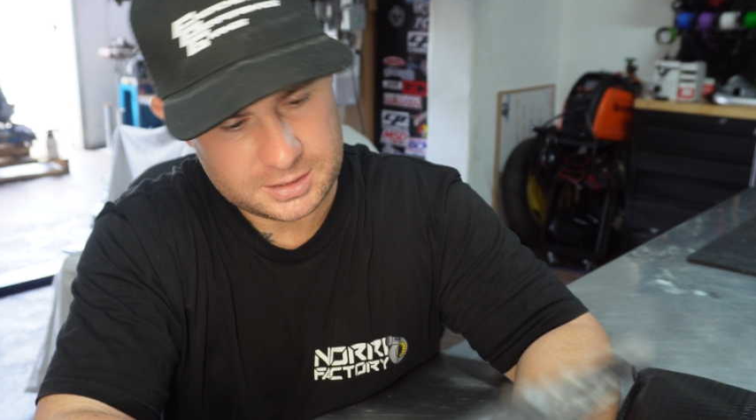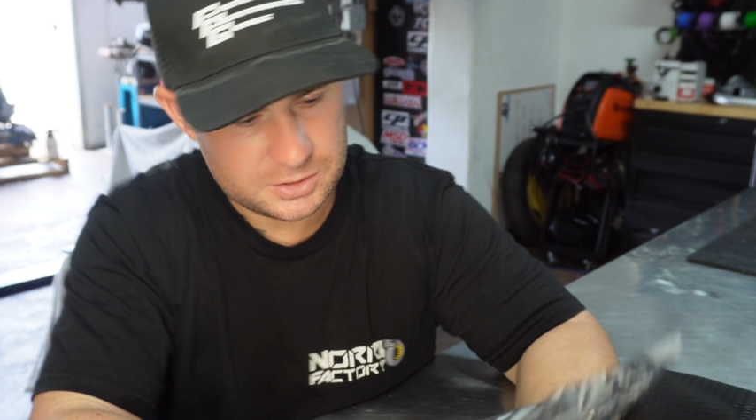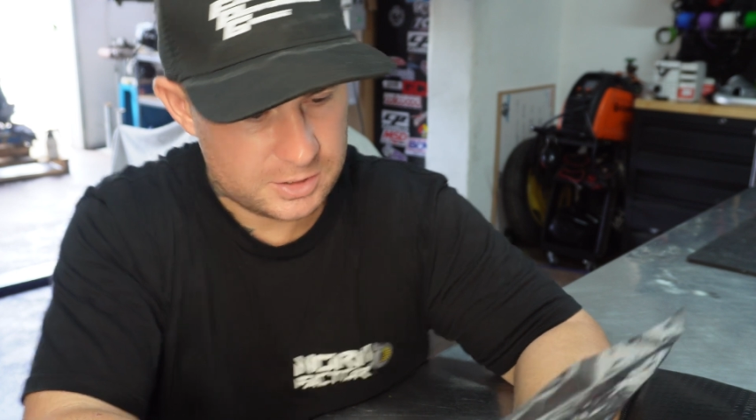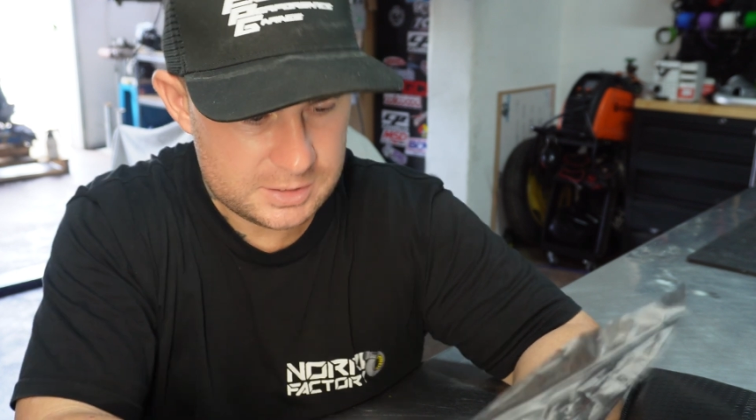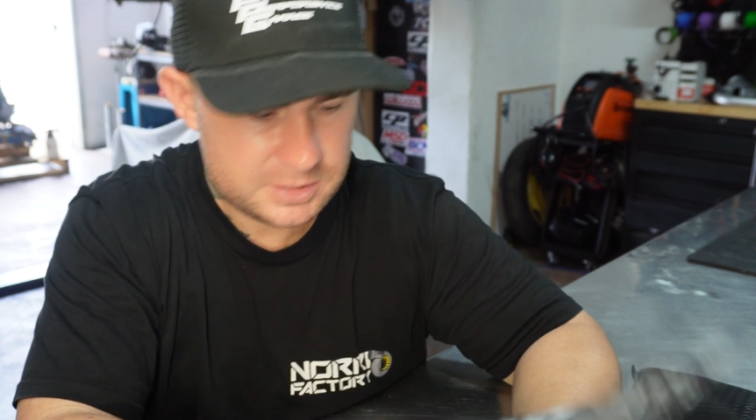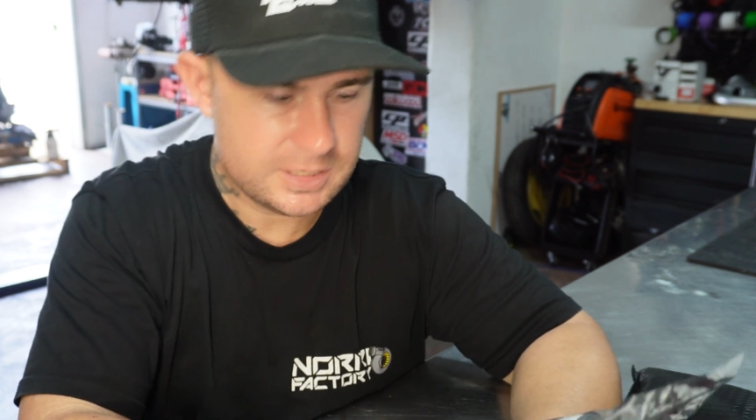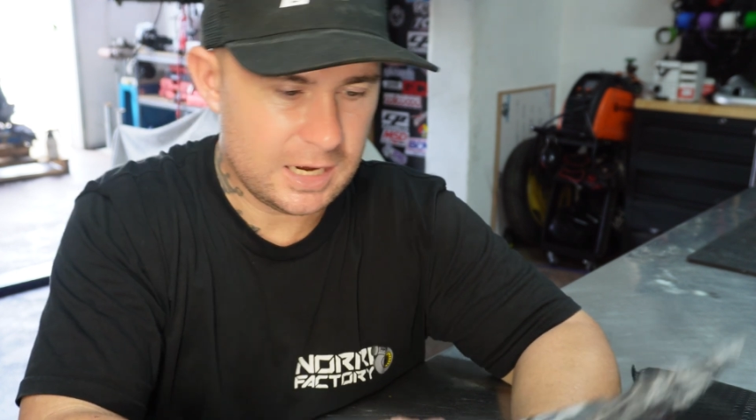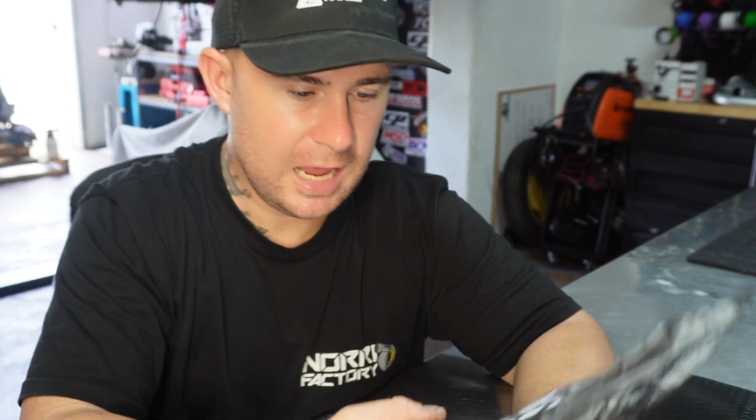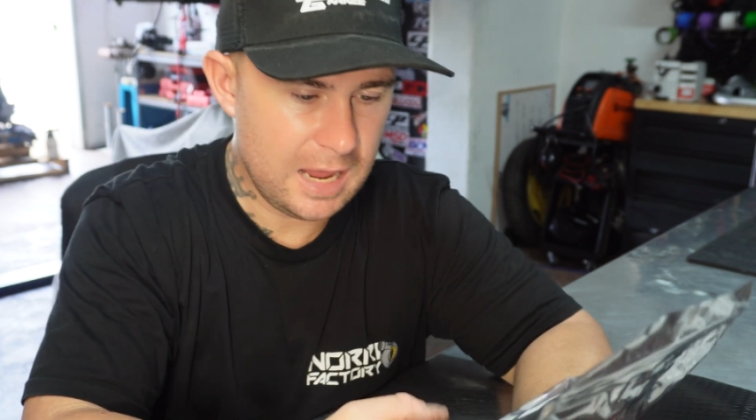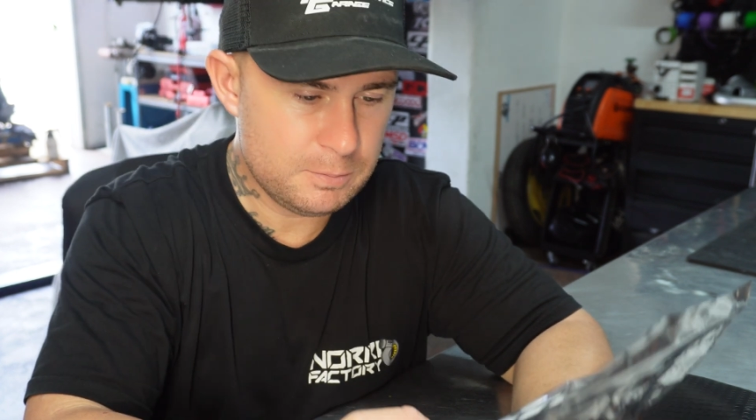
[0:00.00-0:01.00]
so this is an
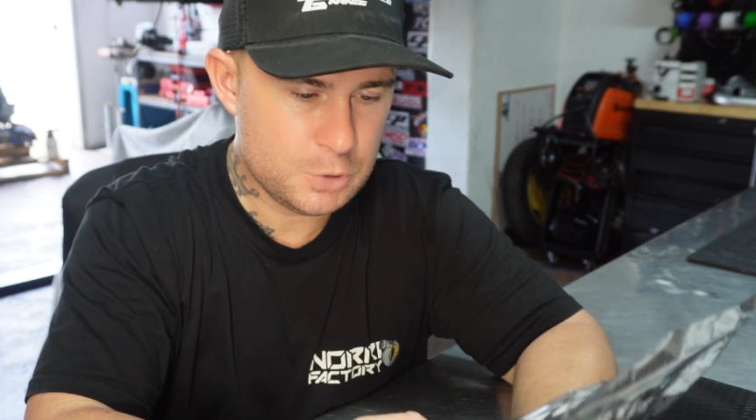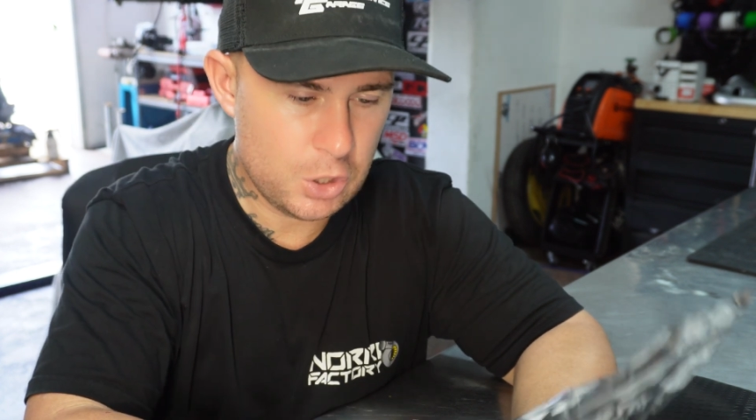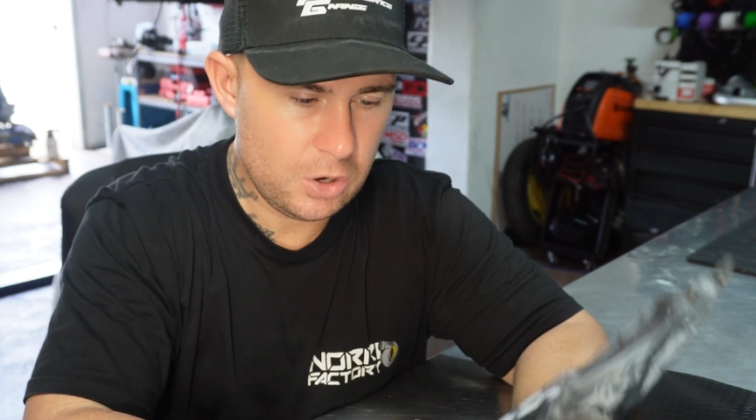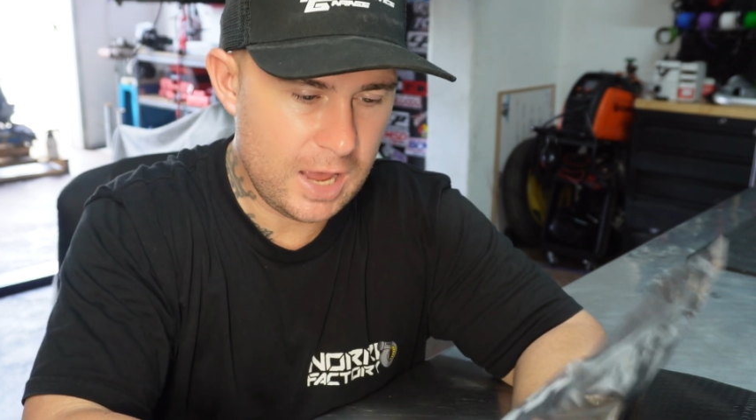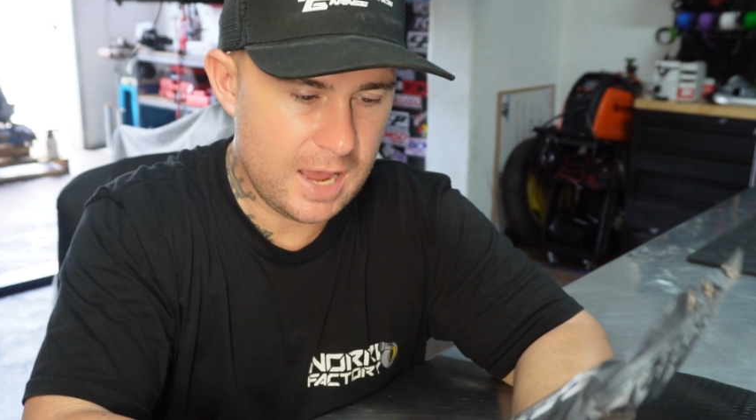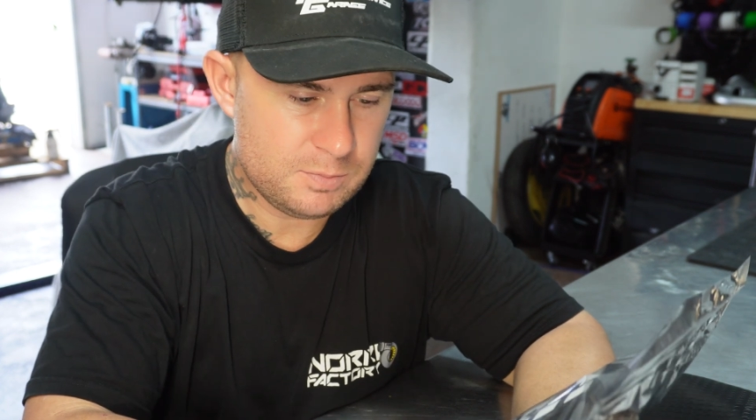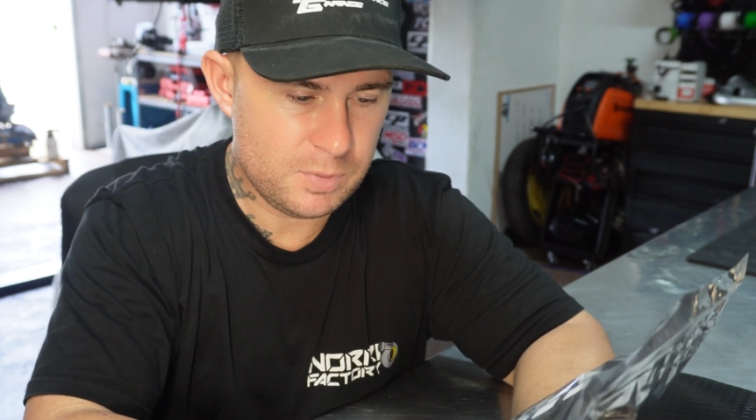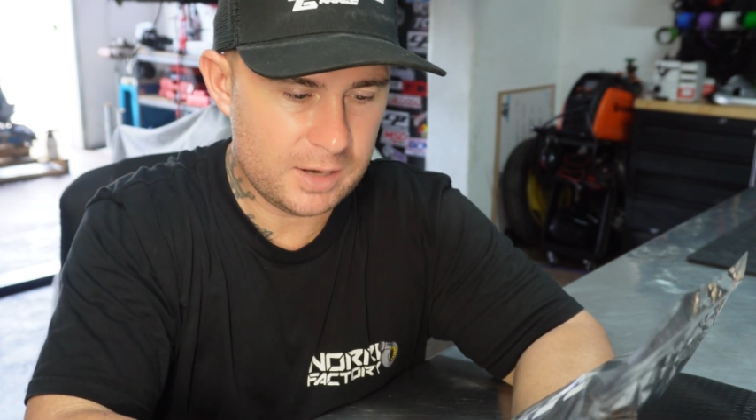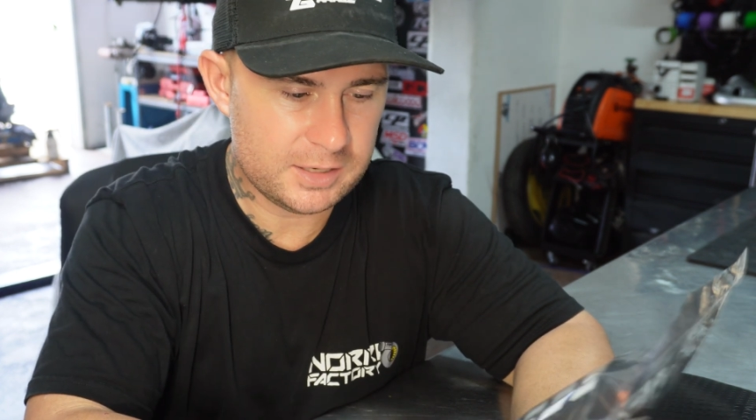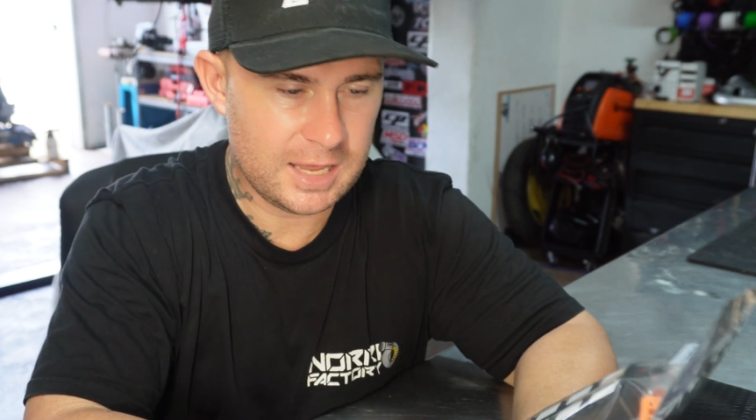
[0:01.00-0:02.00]
Emtron
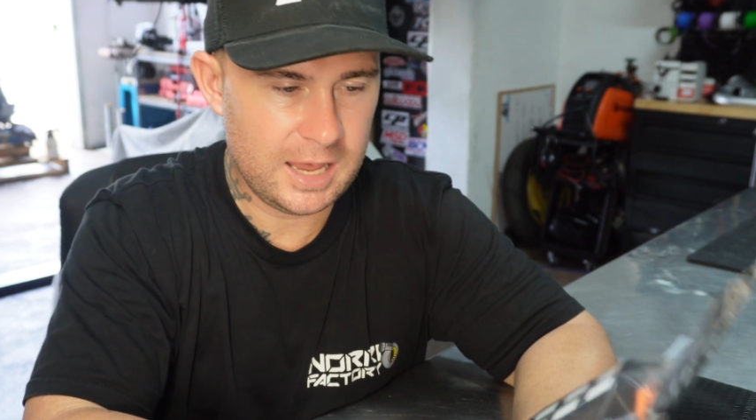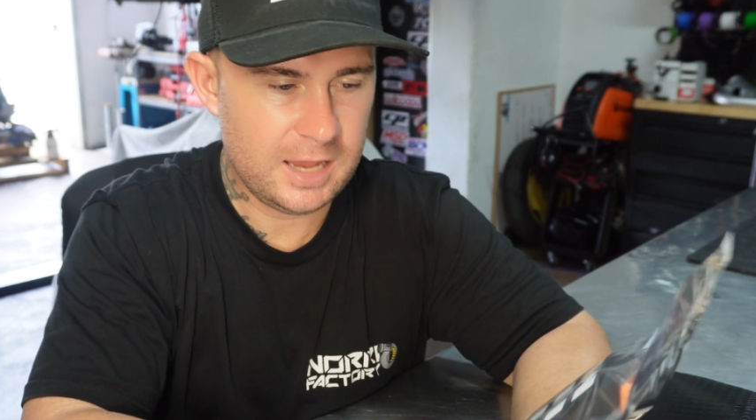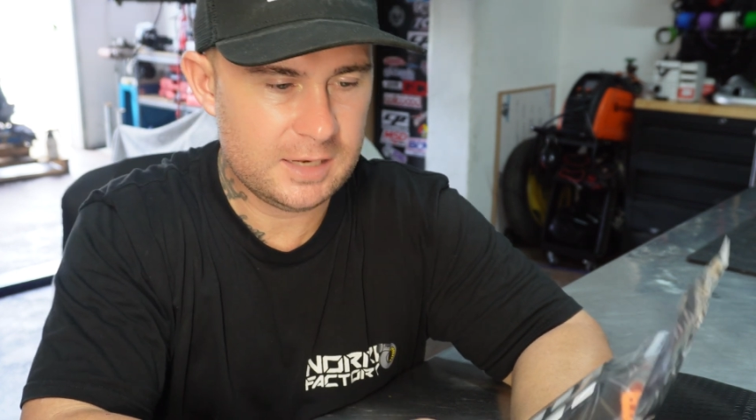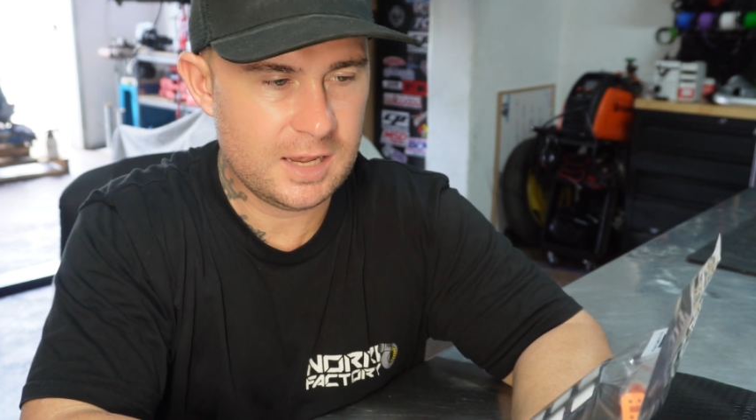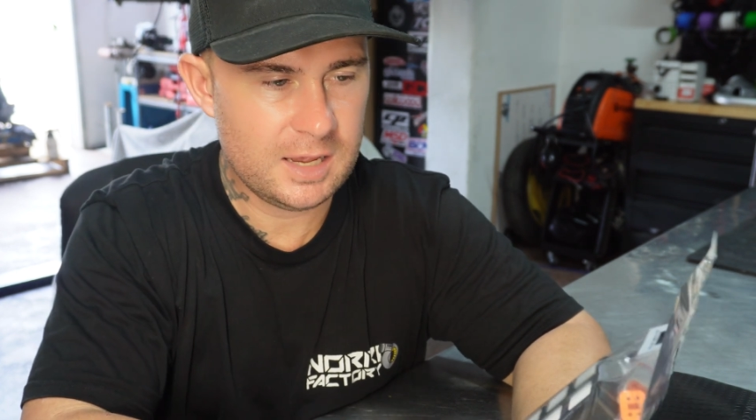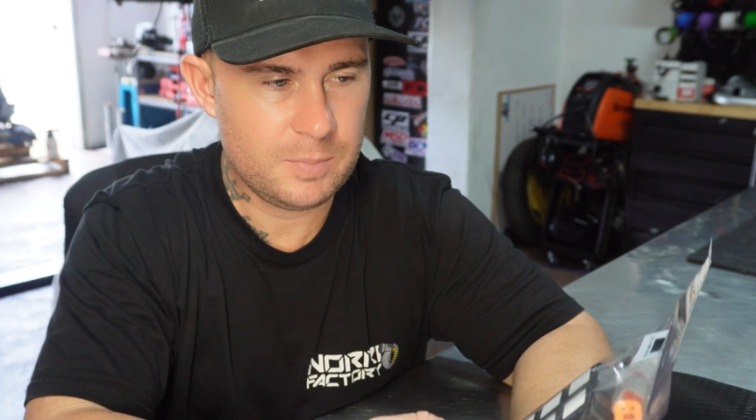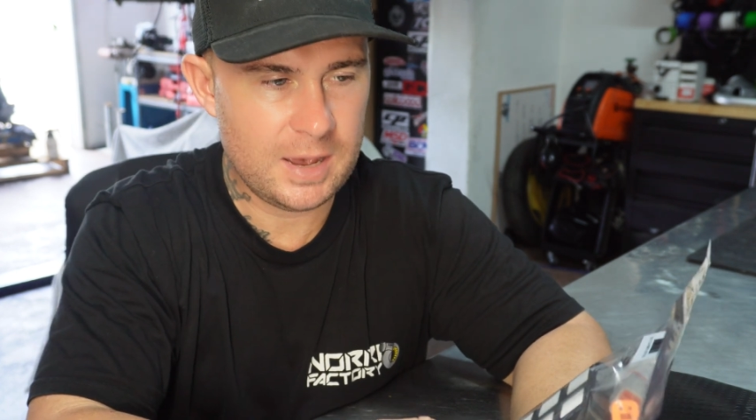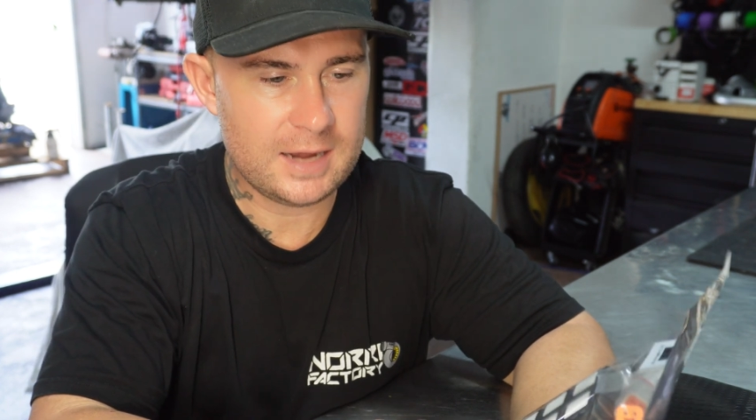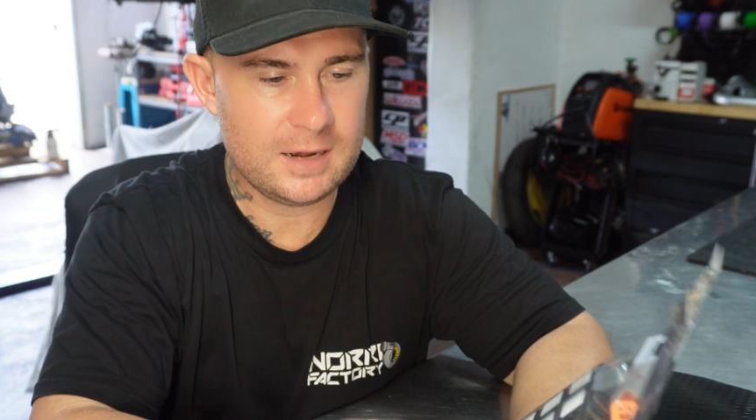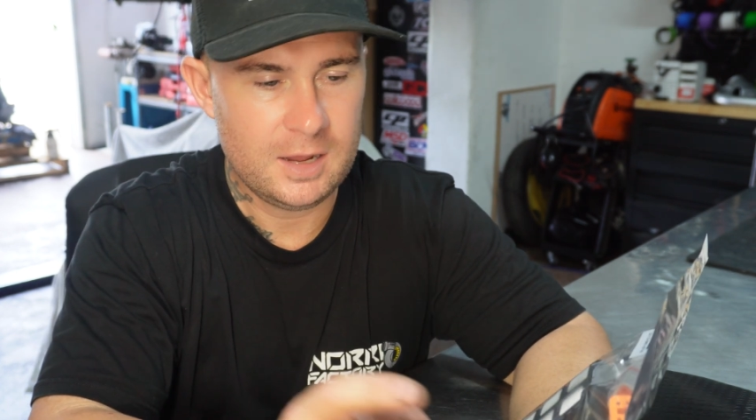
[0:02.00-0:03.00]
8-button CAN
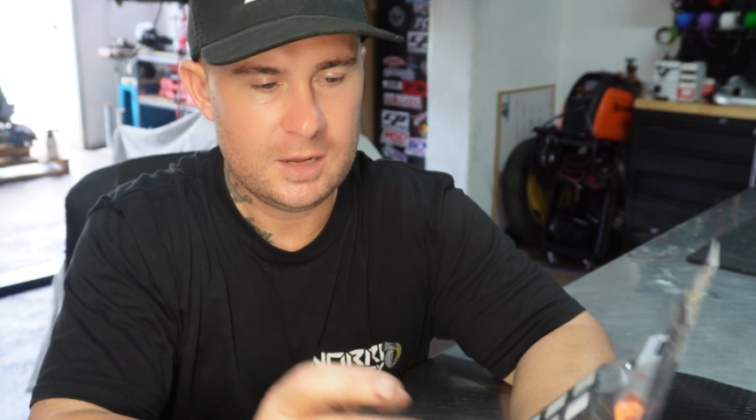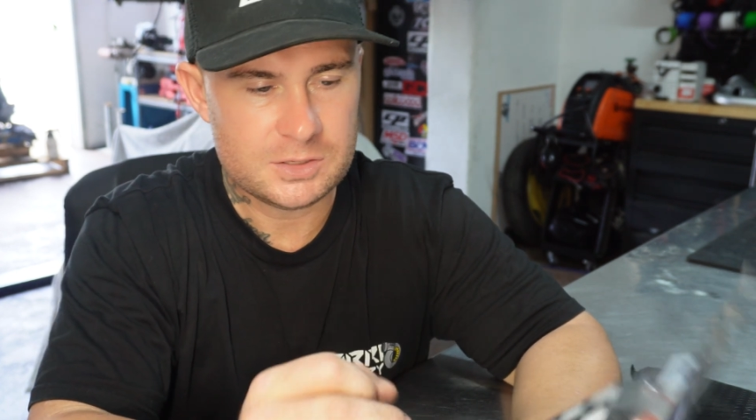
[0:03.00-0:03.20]
keypad.